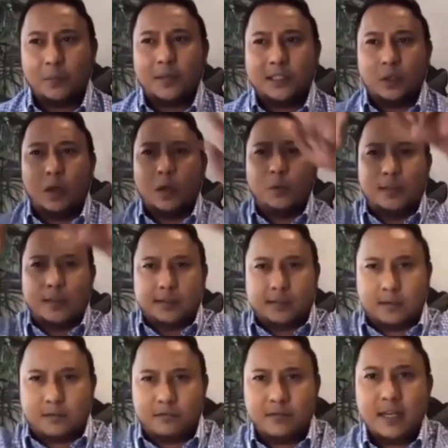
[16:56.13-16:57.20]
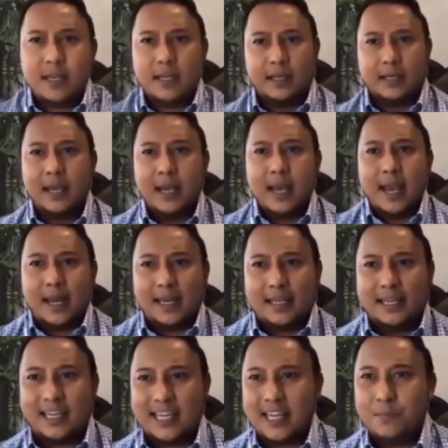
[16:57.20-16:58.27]
is done with a screen and a
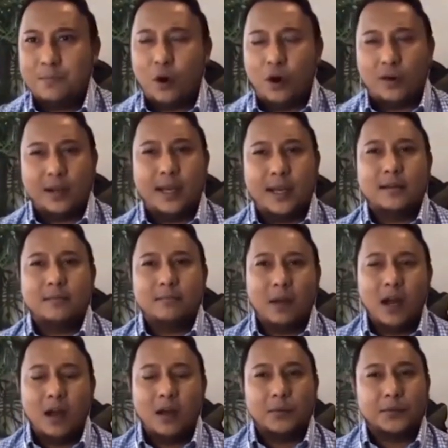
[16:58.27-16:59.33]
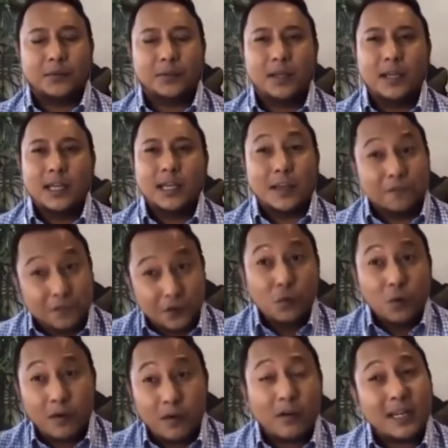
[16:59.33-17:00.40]
keyboard and a mouse. If
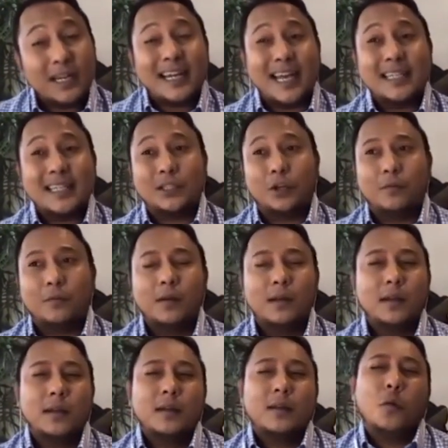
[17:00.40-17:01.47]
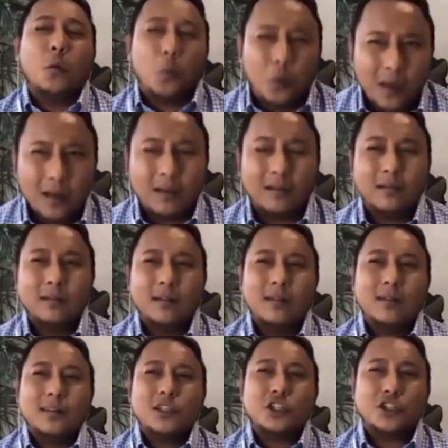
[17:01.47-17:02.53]
you are on a desktop, well,
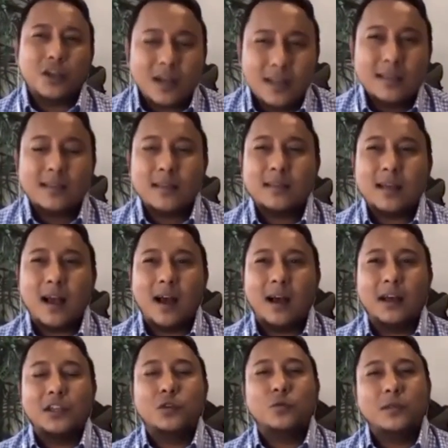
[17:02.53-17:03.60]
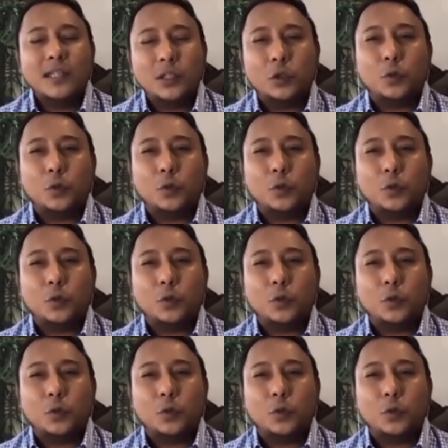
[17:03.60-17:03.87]
chances are you need